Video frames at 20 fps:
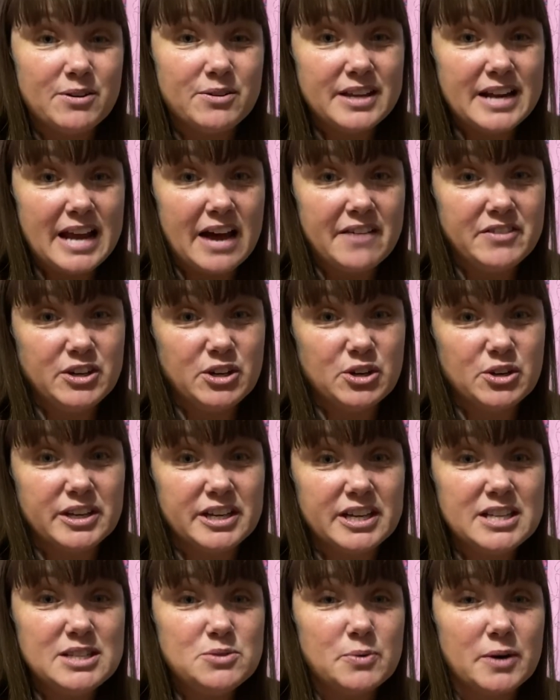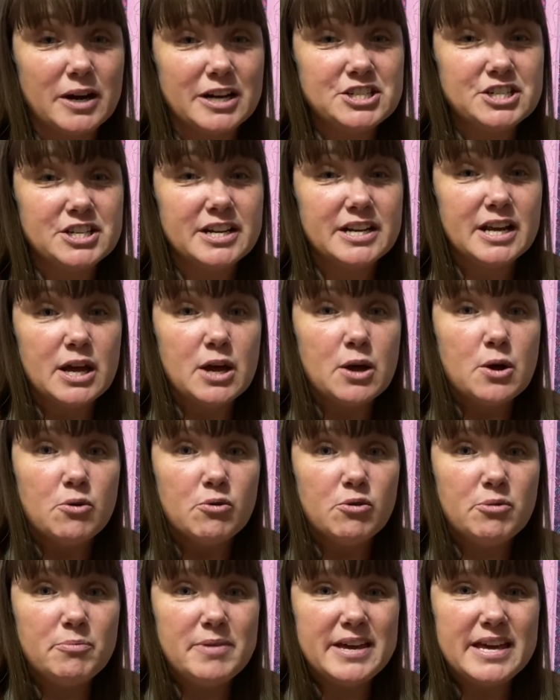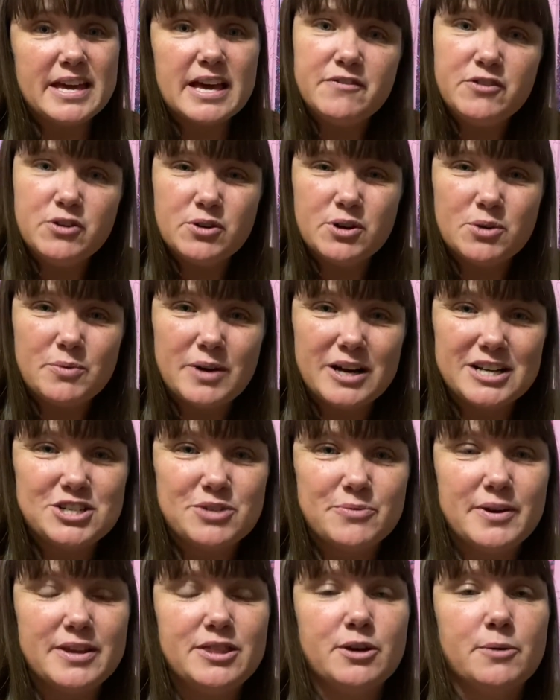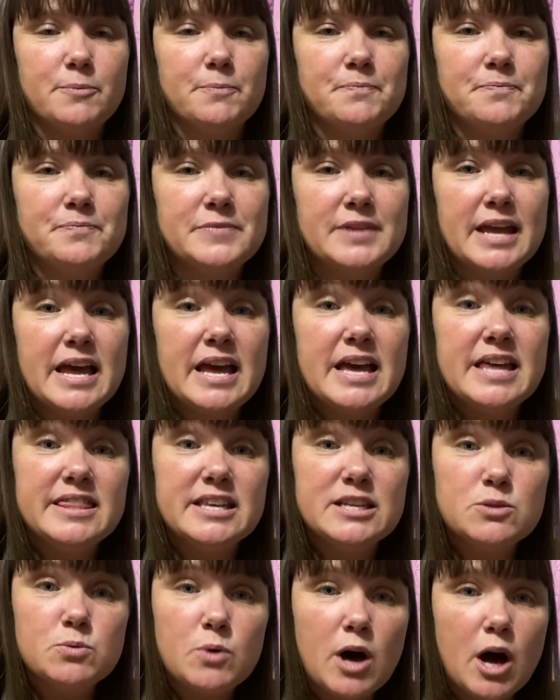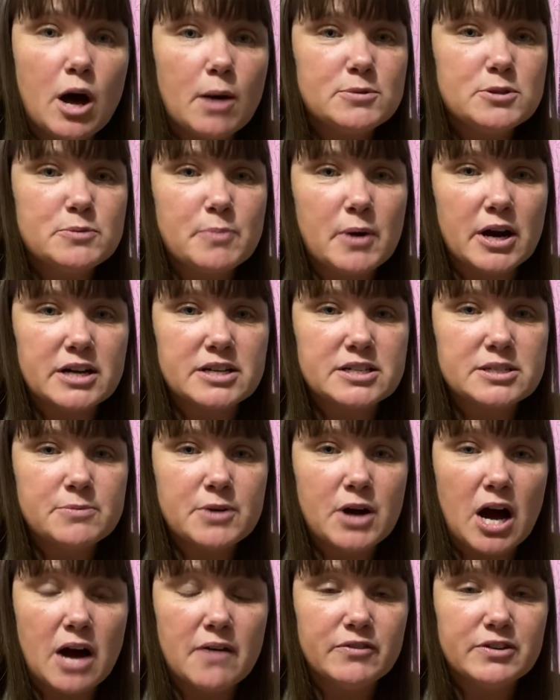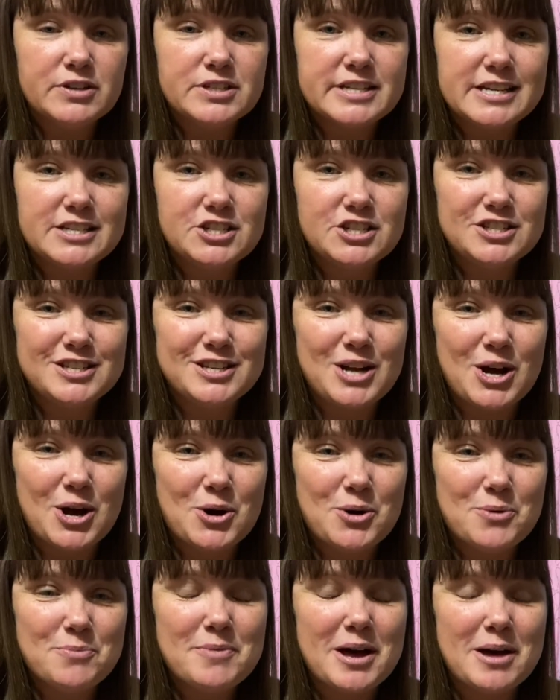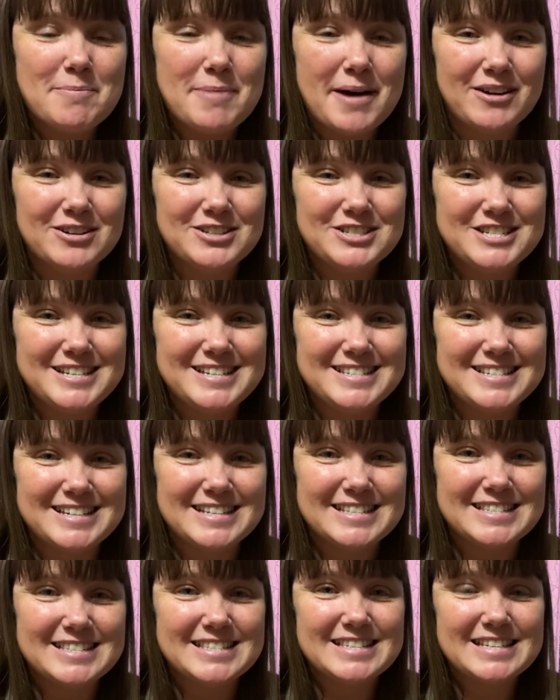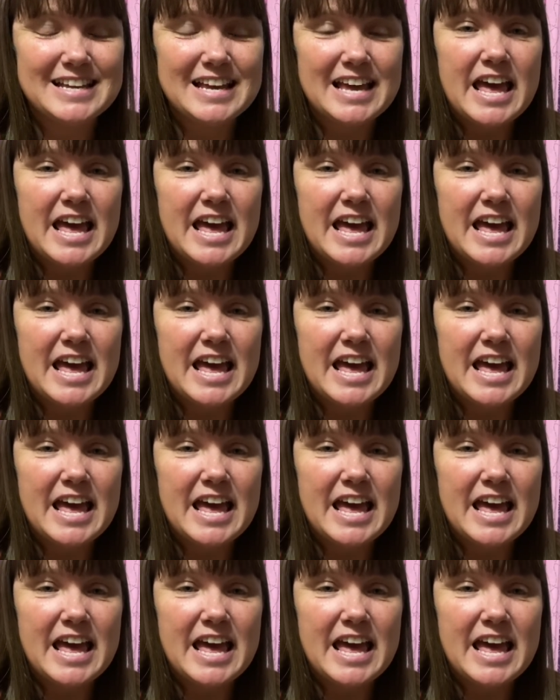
than having your kids watch it would be if you could watch it with them. This will help spark some conversations at home about Jesus.